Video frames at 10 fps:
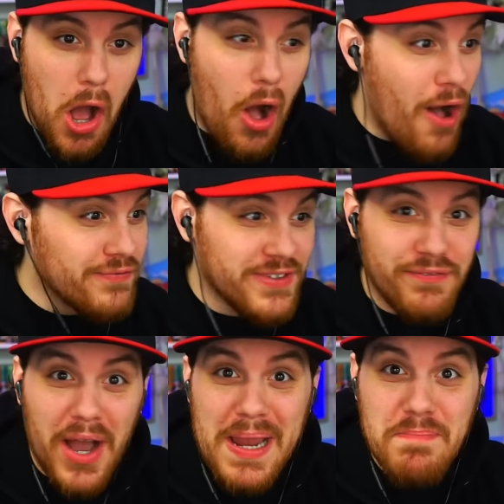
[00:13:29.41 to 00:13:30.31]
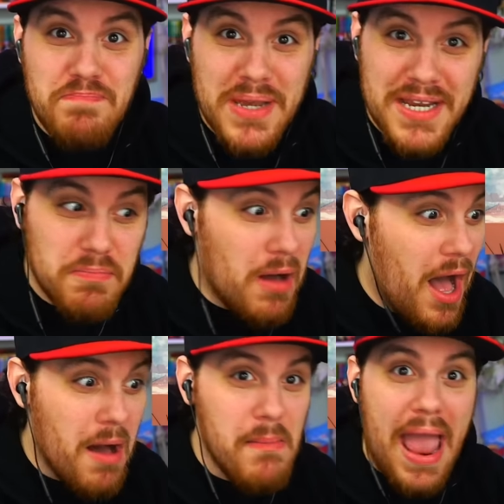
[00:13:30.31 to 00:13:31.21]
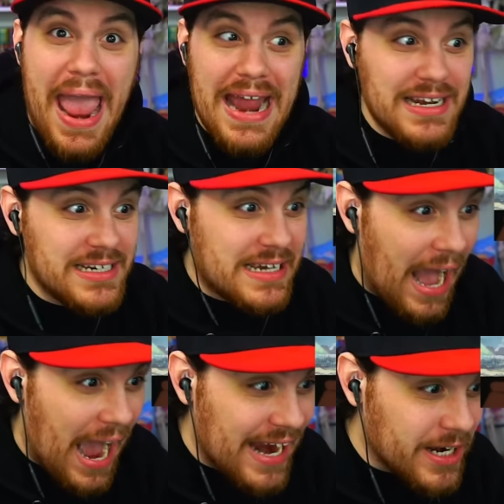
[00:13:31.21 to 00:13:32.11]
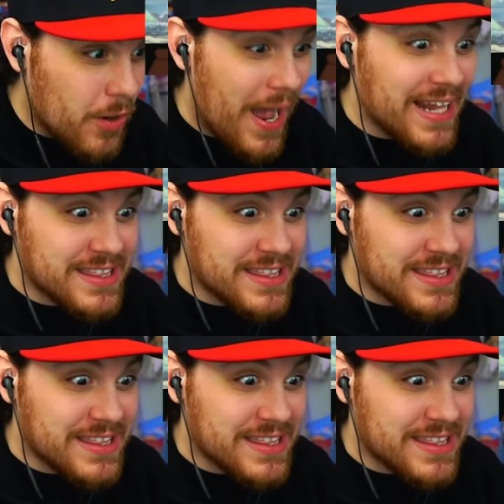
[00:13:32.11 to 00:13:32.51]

off to fight Big Mom and Kaido at